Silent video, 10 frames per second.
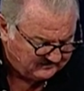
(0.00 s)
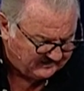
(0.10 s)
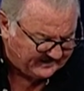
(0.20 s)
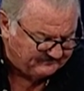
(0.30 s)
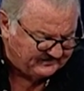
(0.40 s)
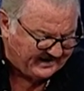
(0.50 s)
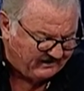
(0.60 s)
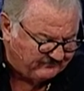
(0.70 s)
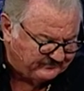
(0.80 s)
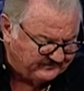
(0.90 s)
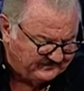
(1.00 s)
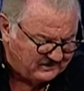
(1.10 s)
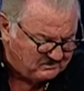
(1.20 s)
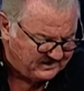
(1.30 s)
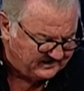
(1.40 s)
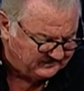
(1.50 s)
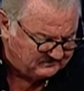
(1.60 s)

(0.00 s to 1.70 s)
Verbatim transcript: I am the Alpha and the Omega, the